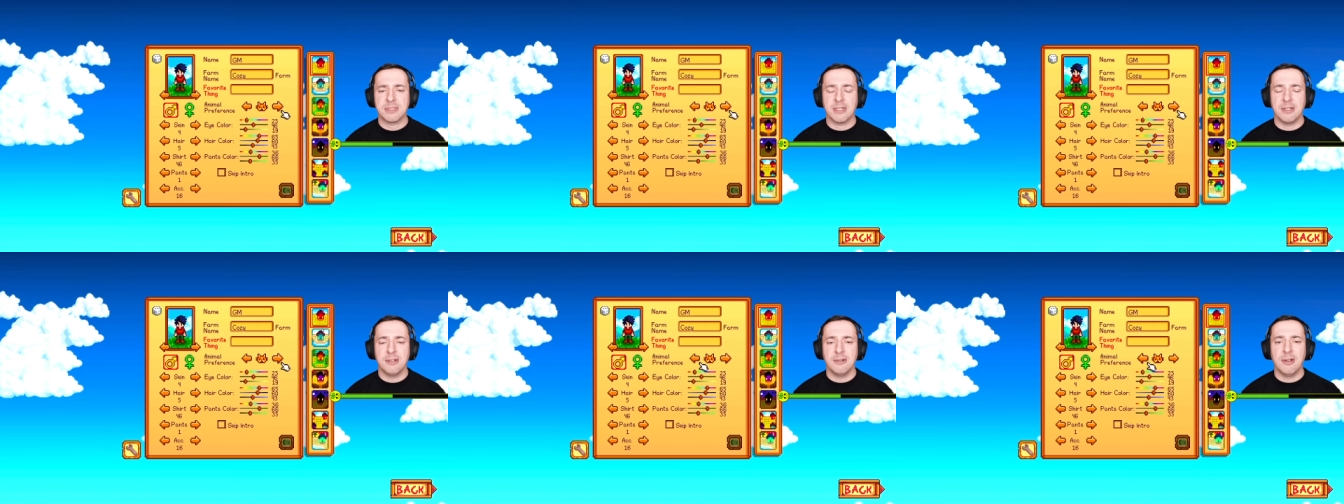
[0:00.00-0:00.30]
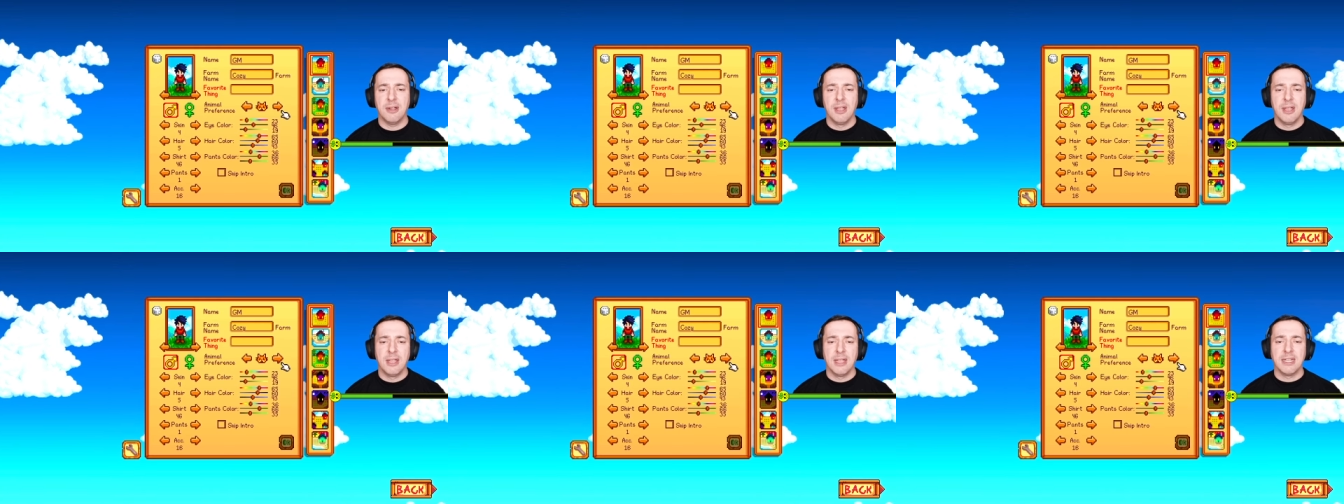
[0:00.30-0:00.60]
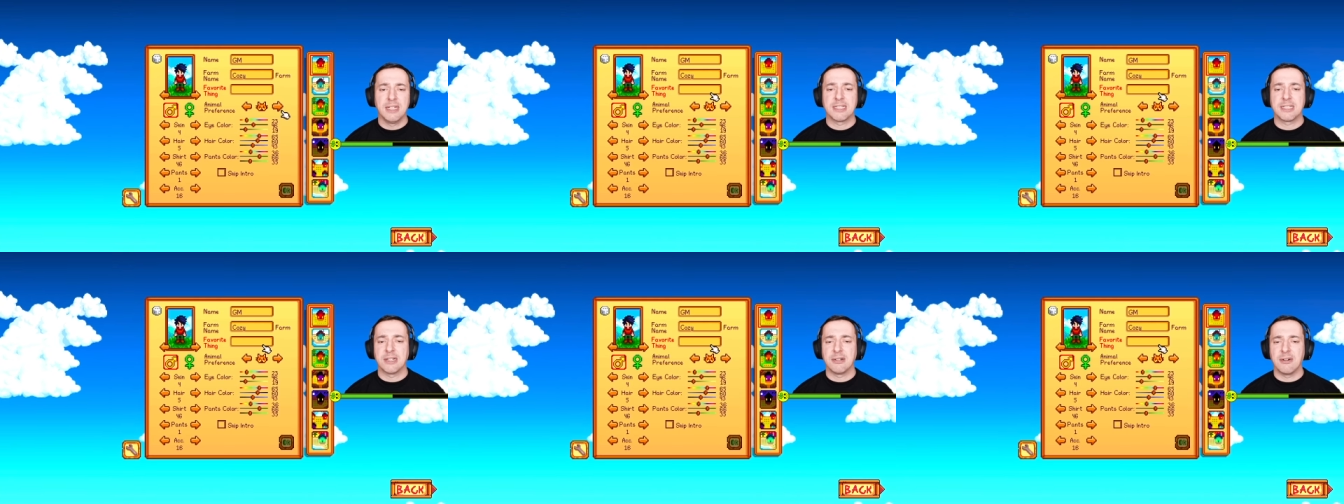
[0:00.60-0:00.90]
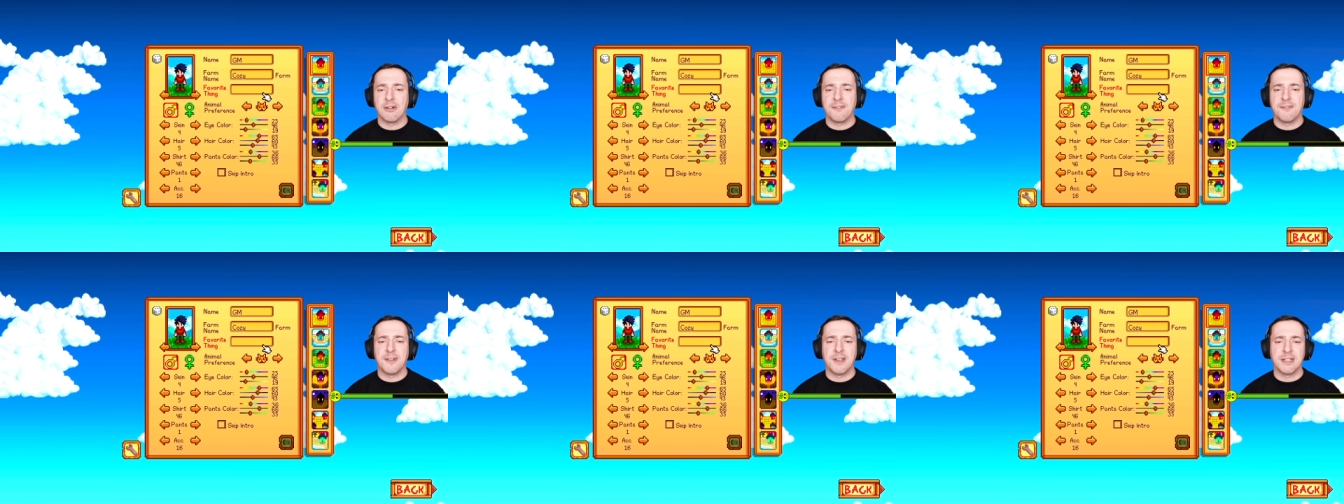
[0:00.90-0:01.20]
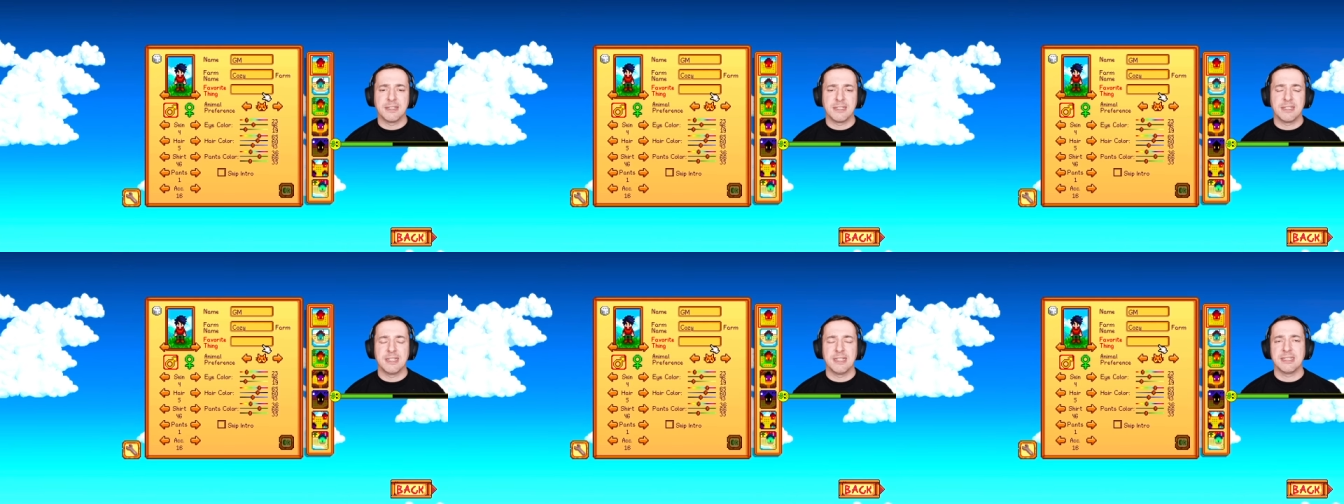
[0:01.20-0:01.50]
So it's going to
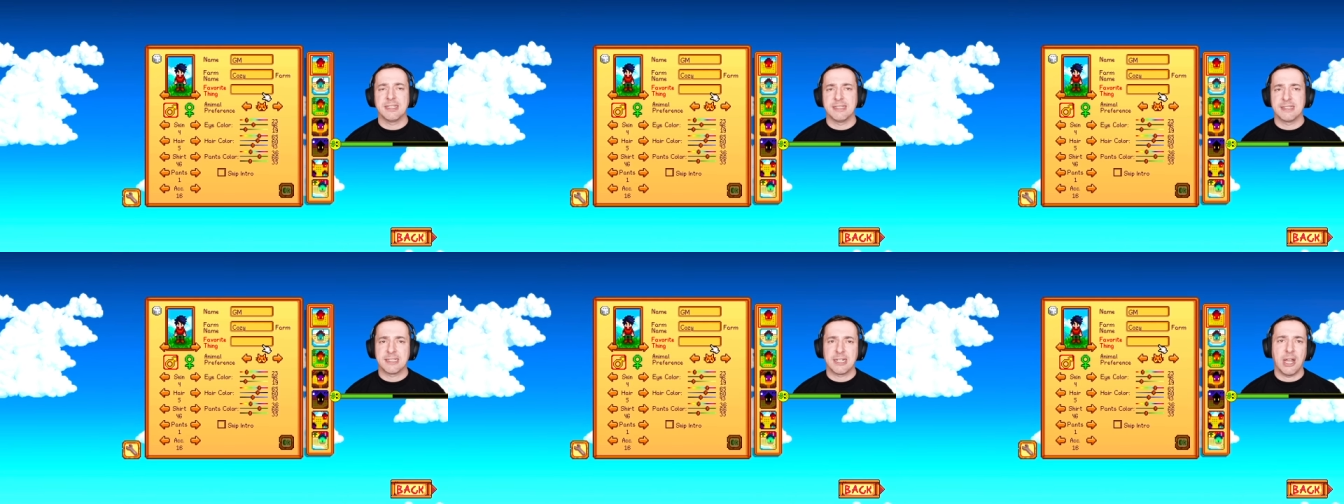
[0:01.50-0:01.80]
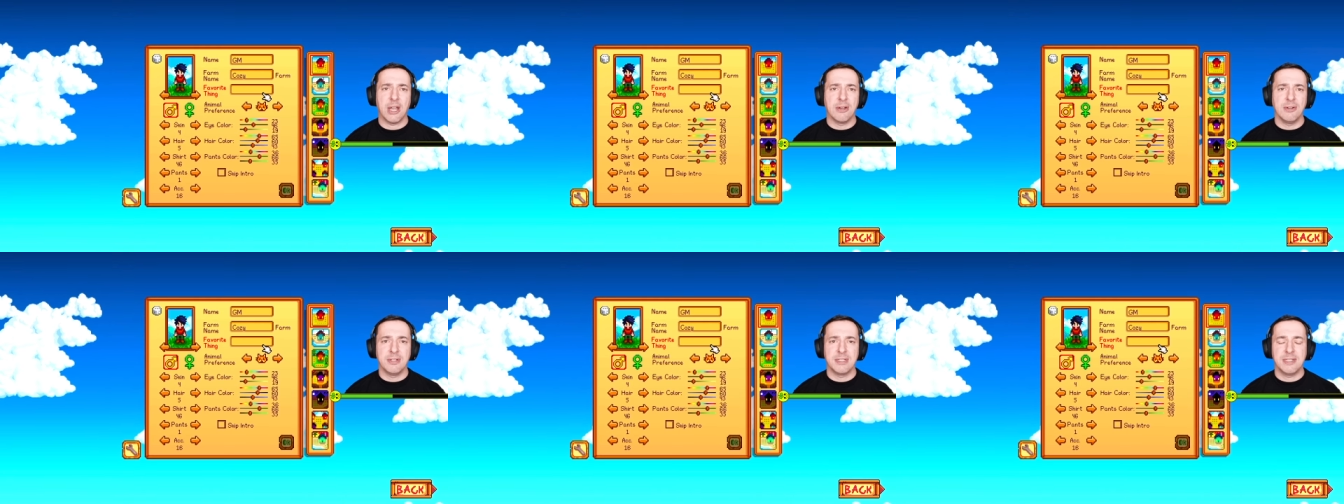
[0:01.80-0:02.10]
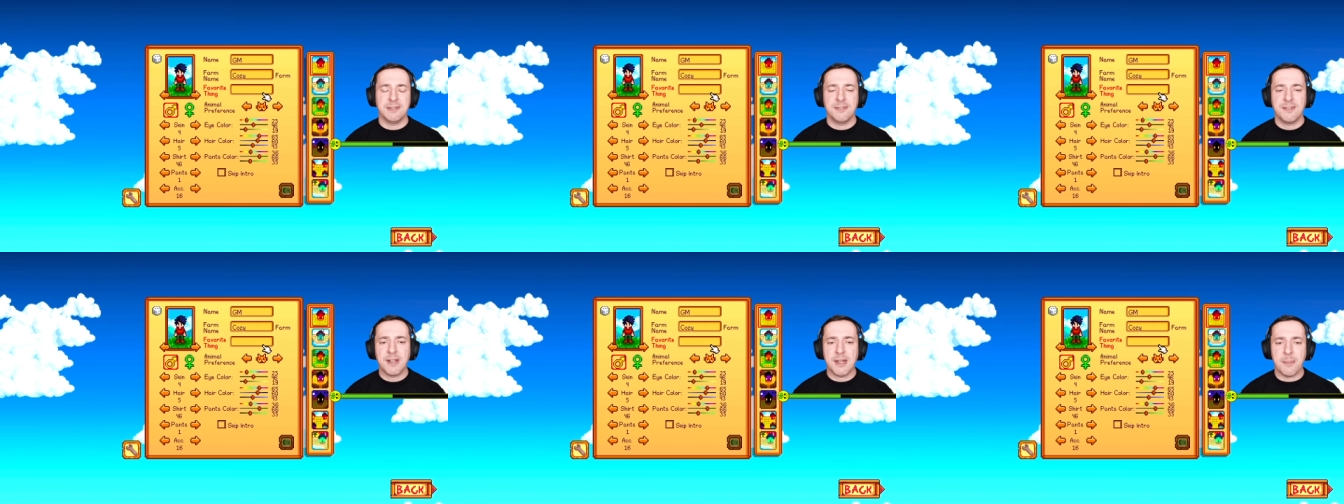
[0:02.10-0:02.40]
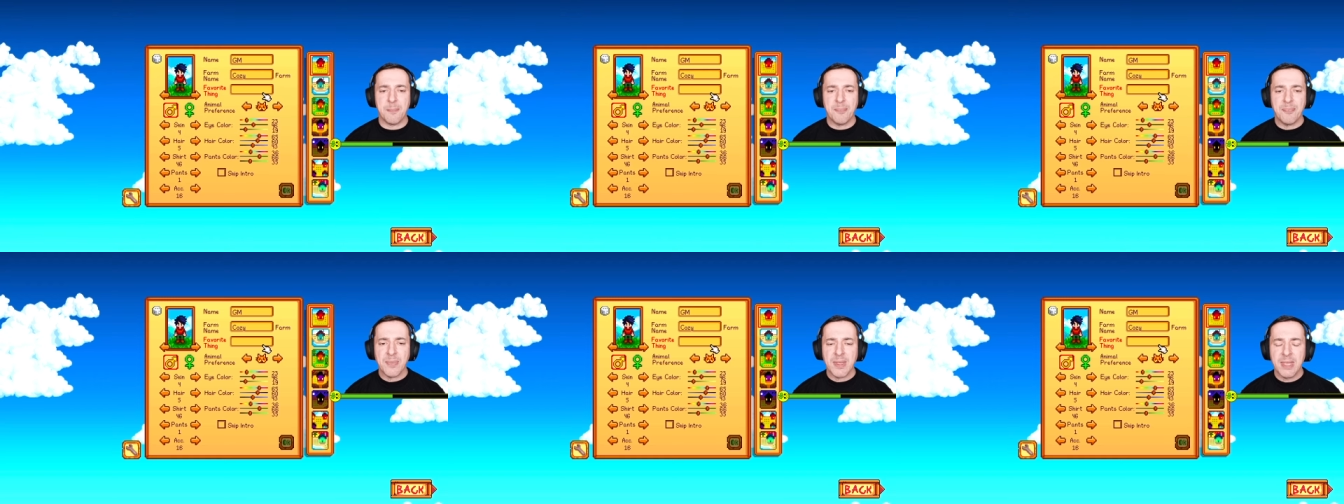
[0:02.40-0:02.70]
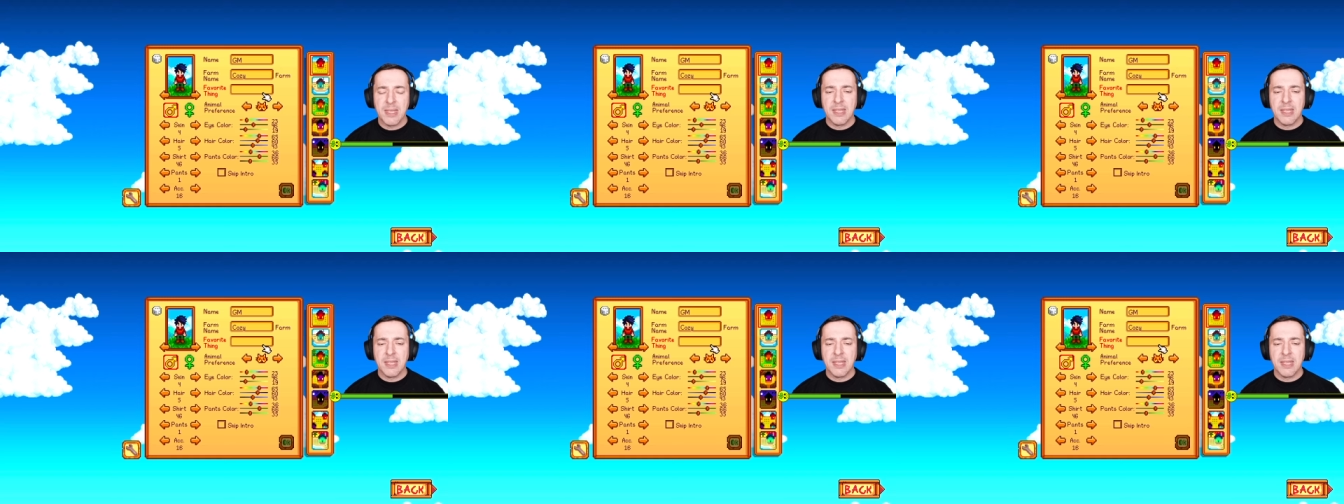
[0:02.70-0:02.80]
refer to this as cozy farm.